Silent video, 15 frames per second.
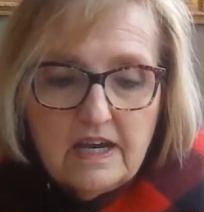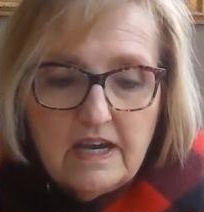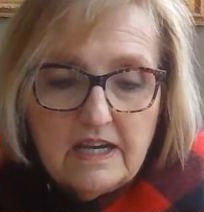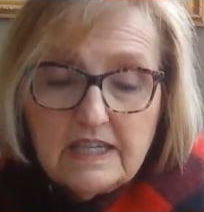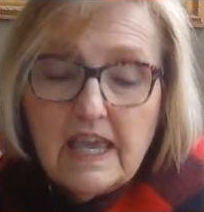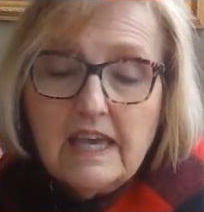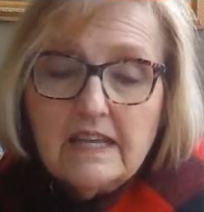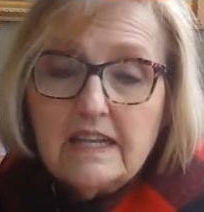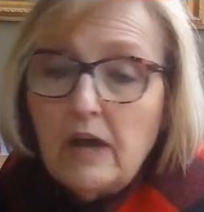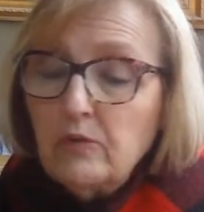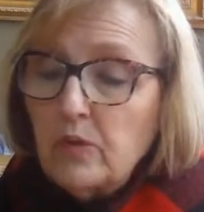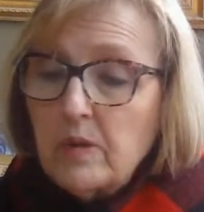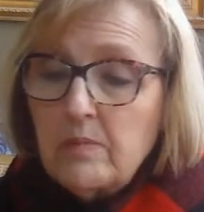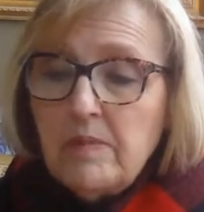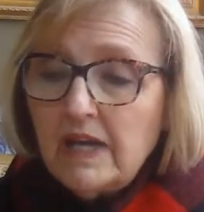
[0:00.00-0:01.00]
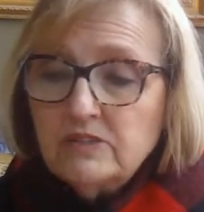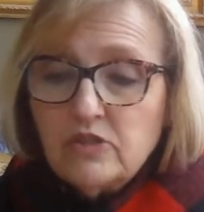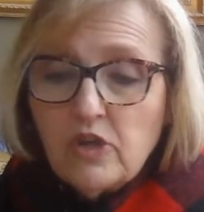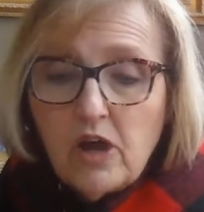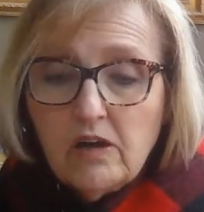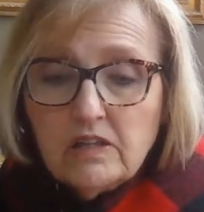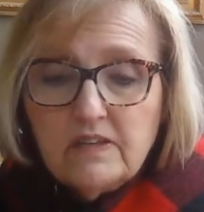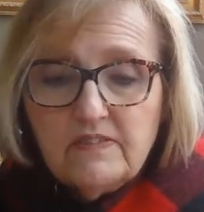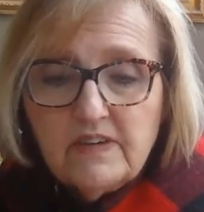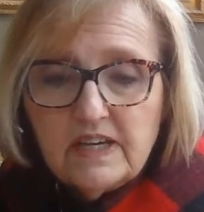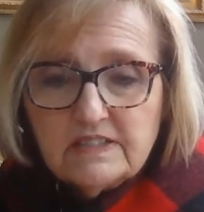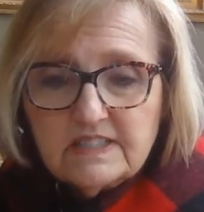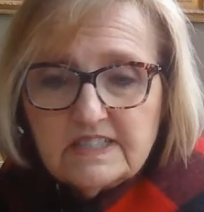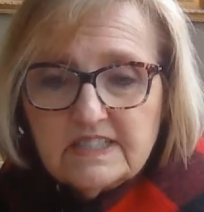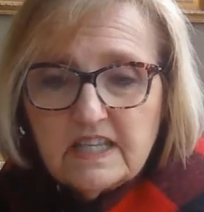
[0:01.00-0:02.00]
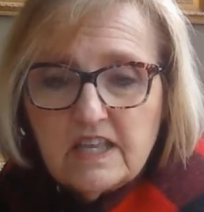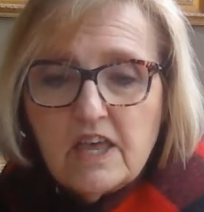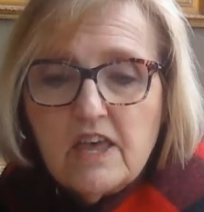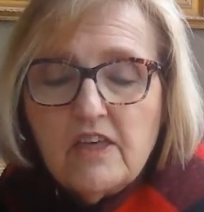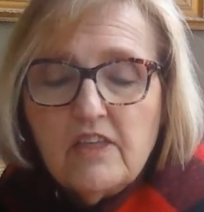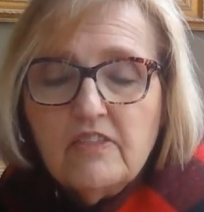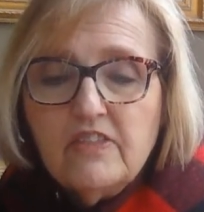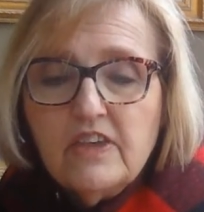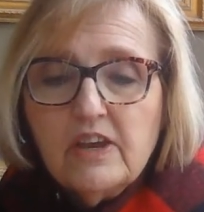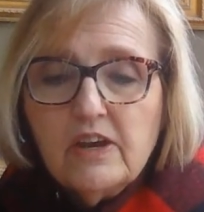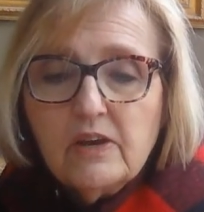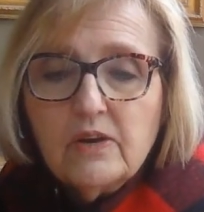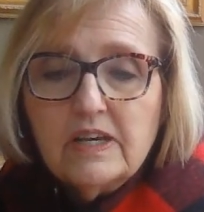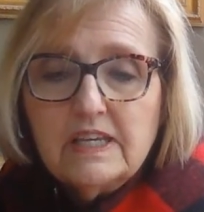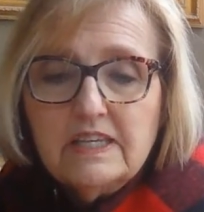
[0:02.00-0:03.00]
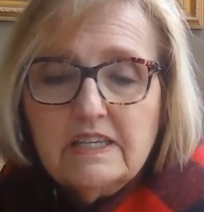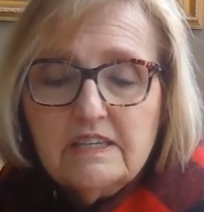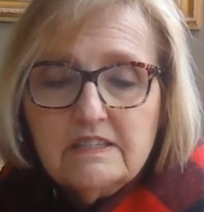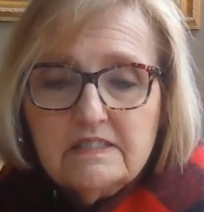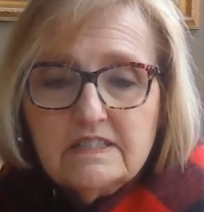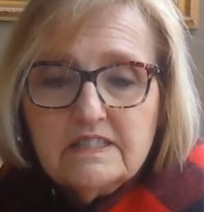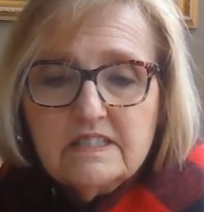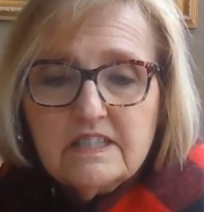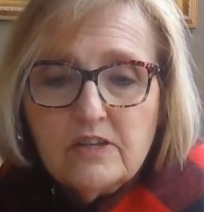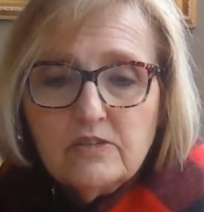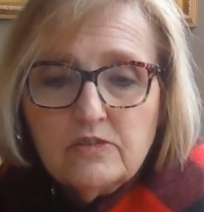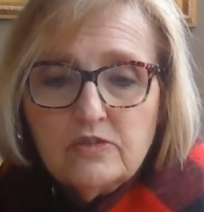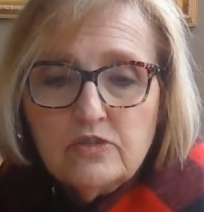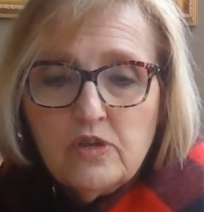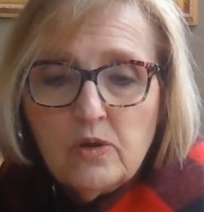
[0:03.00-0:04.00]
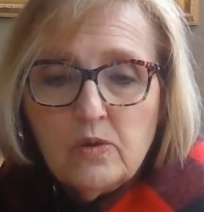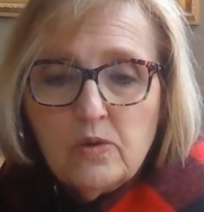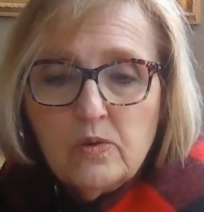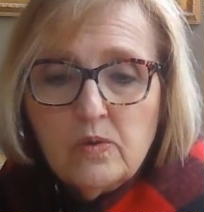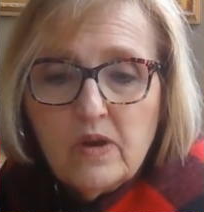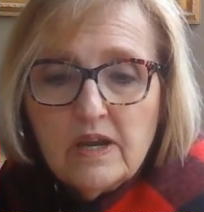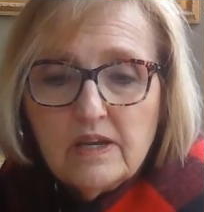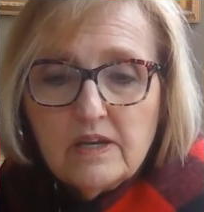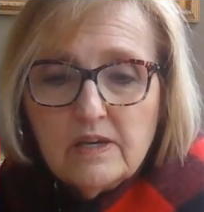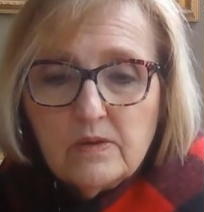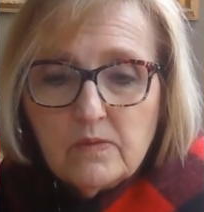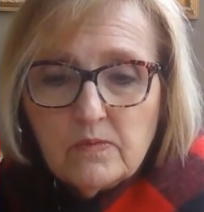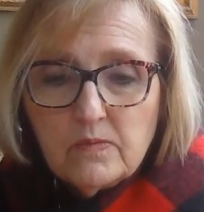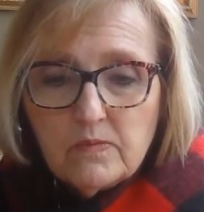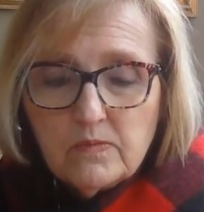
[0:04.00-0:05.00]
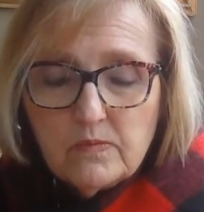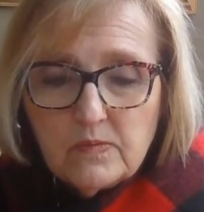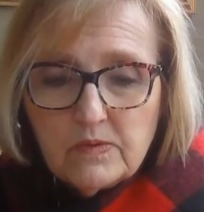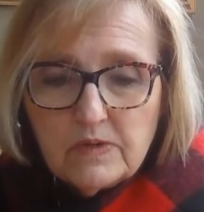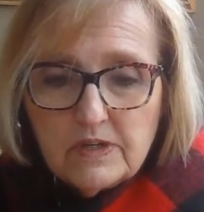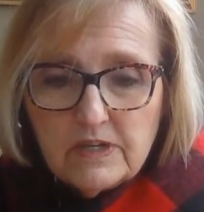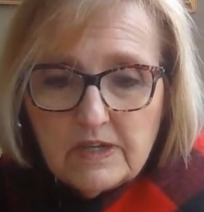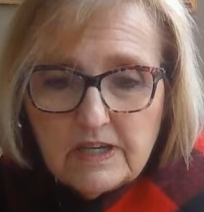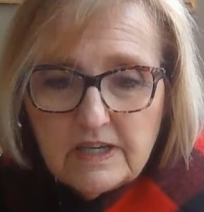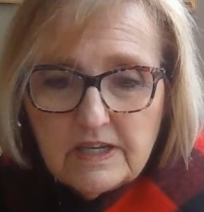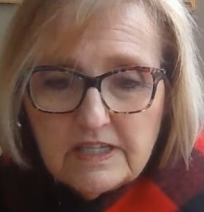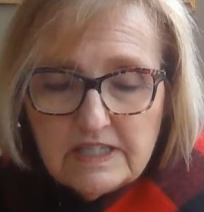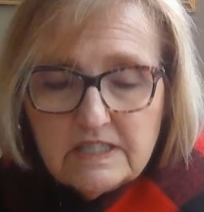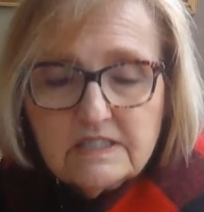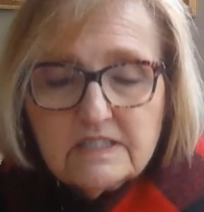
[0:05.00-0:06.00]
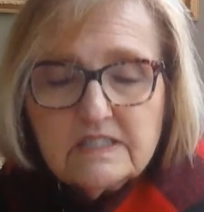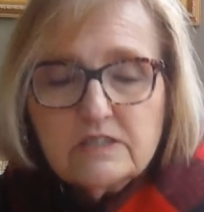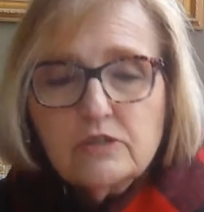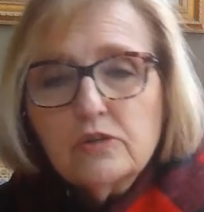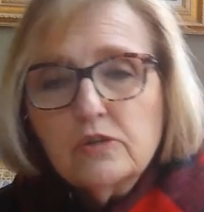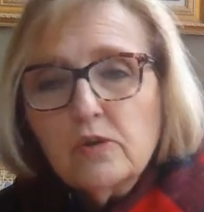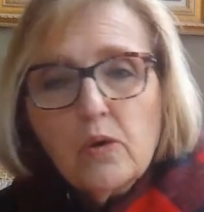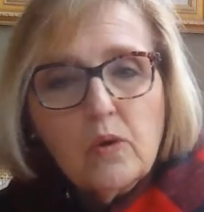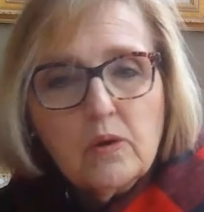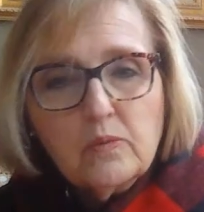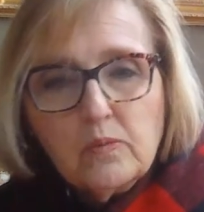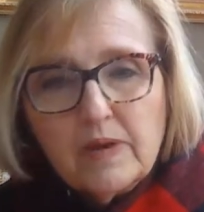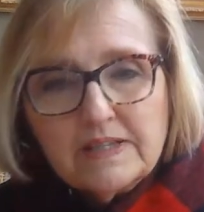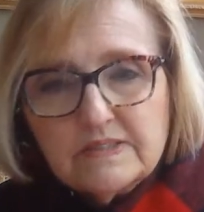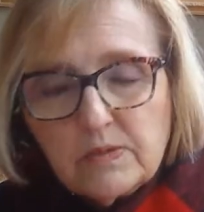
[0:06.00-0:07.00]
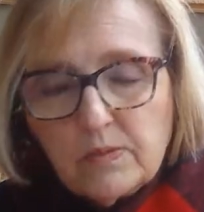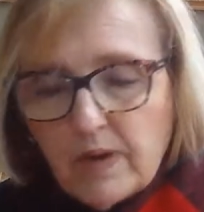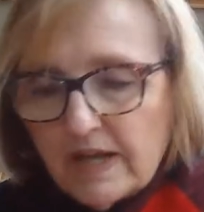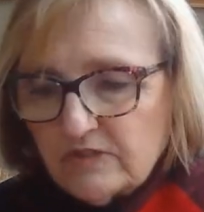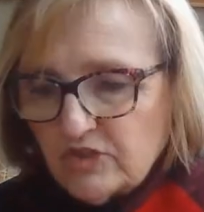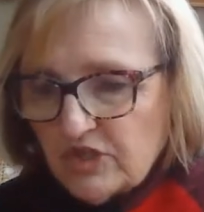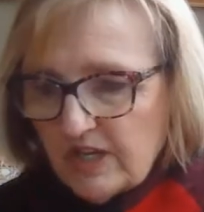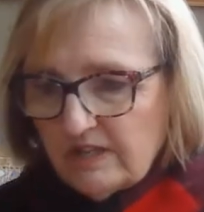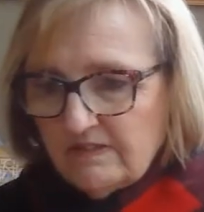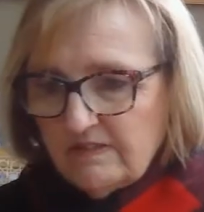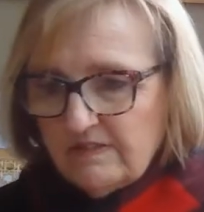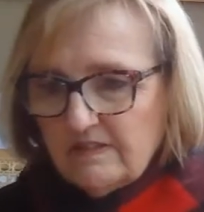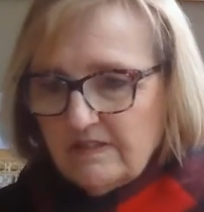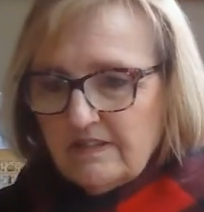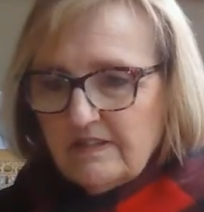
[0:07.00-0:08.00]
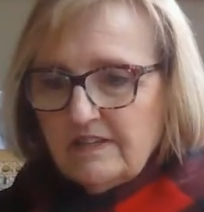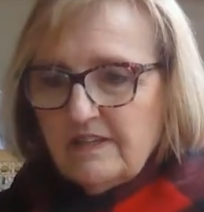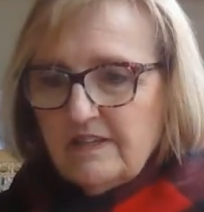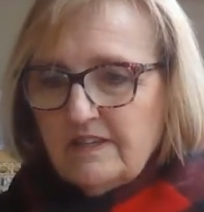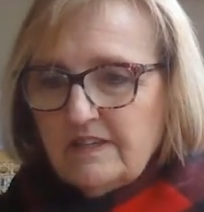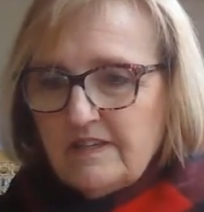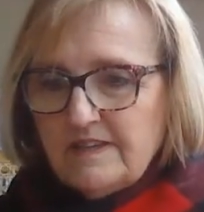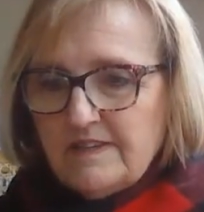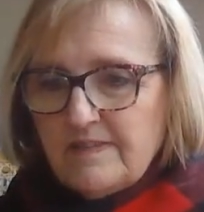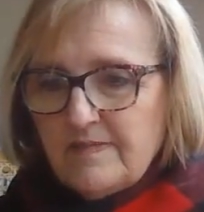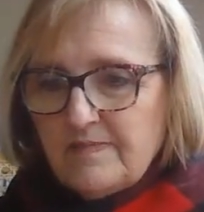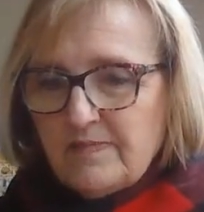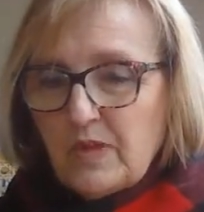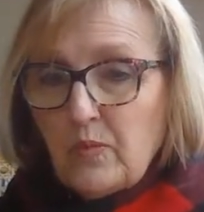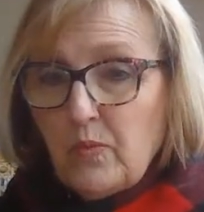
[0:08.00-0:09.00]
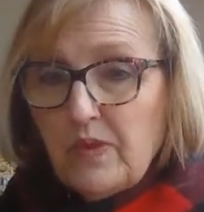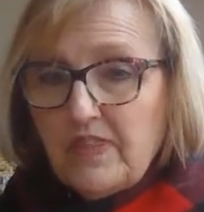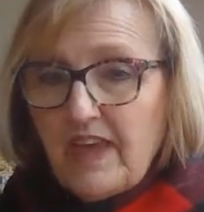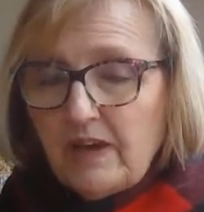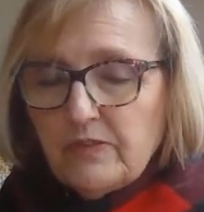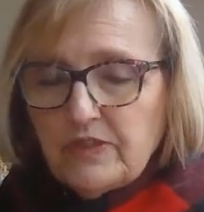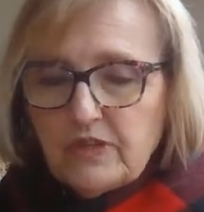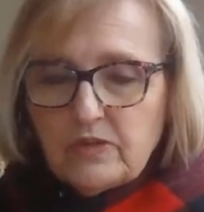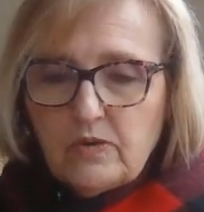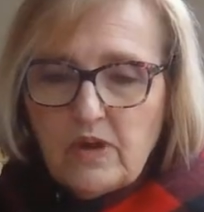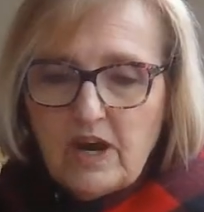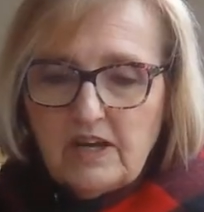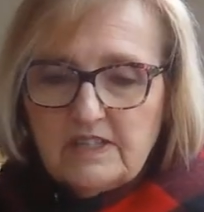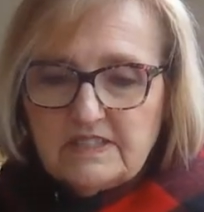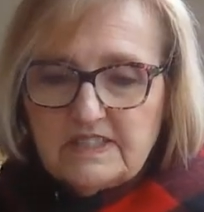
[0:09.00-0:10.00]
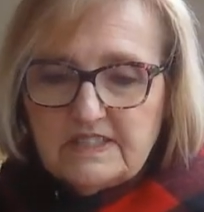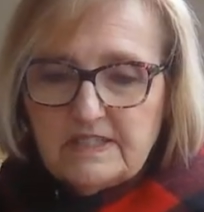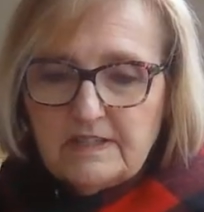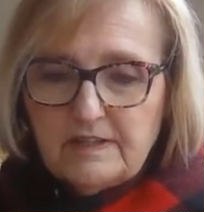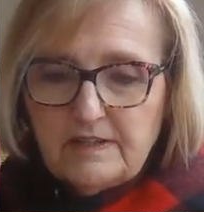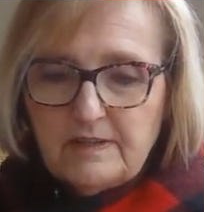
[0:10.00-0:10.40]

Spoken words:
Again, I'll remind all of us, there is no Easter or resurrection without the cross.